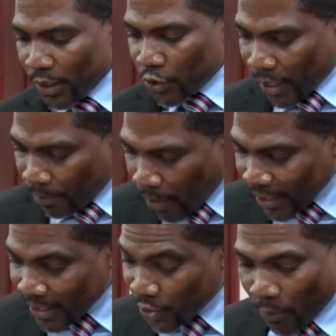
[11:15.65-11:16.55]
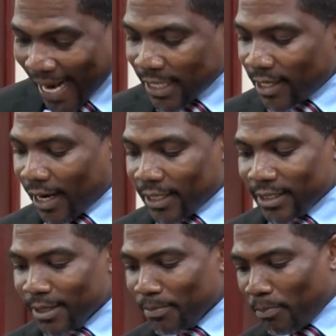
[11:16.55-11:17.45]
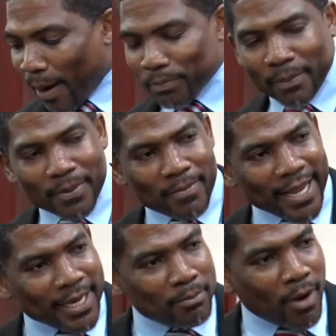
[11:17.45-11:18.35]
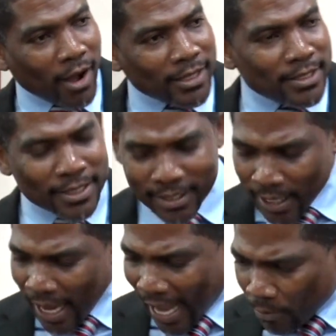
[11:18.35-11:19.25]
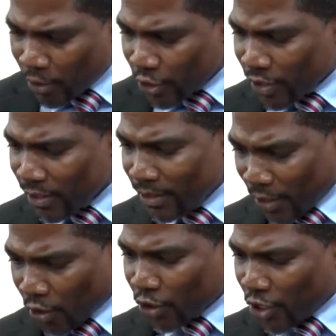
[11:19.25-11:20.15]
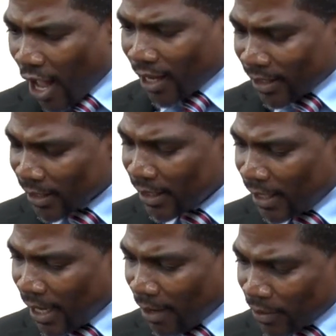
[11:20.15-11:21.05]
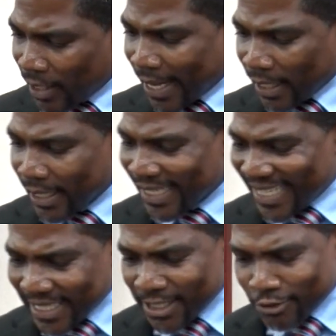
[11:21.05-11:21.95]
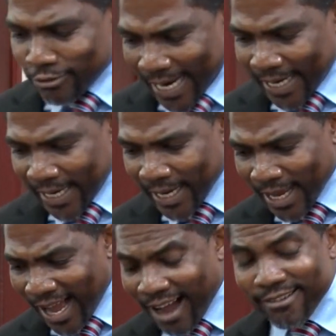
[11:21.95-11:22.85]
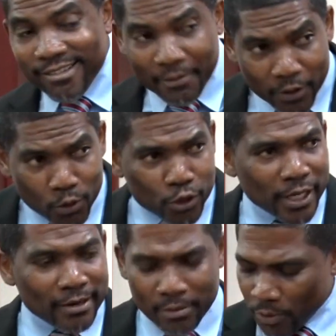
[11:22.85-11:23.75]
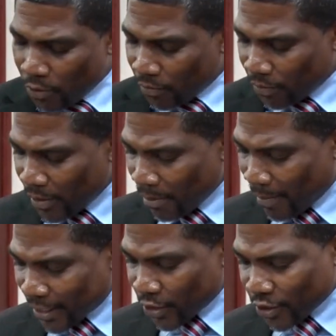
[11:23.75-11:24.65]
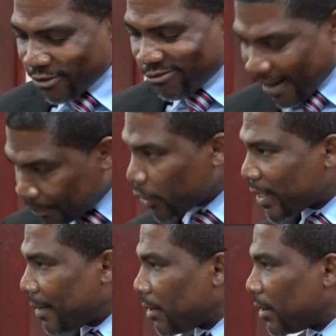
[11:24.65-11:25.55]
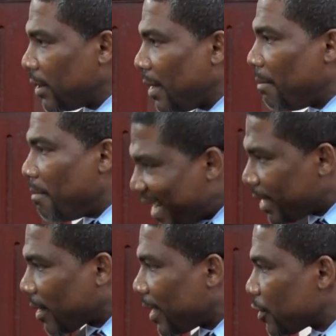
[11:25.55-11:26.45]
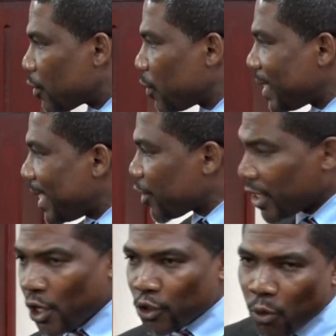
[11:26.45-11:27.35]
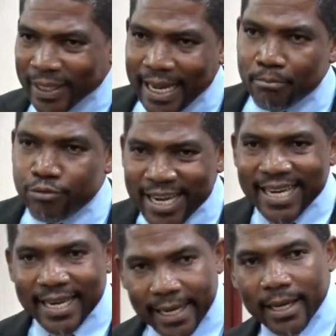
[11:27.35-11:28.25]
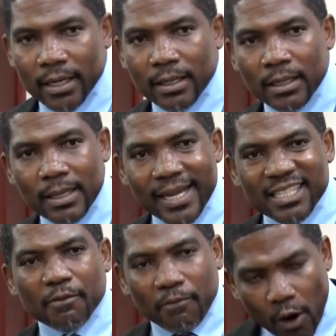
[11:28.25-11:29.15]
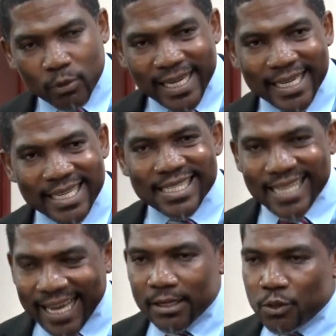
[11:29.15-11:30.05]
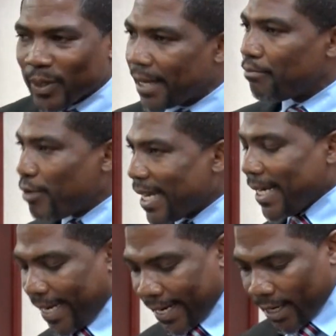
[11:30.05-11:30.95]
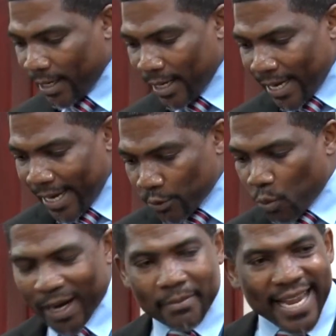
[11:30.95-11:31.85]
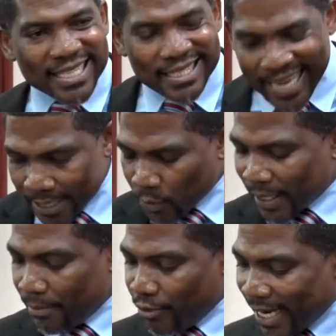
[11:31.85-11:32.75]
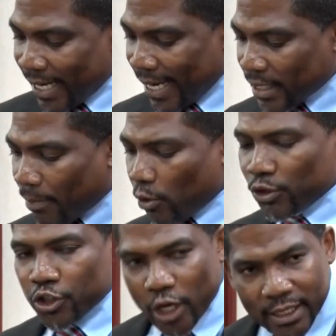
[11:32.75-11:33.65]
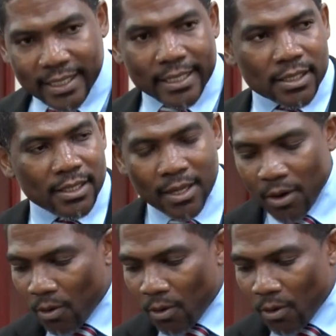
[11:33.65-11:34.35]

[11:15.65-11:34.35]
So the policy, so when I saw that popped up in my inbox, I was, shocked. I was like, this is really a revolutionary move by such a reputable medical association. So what I'm bringing here is founded in science. What I'm bringing here is what makes sense. What I'm bringing here is about justice.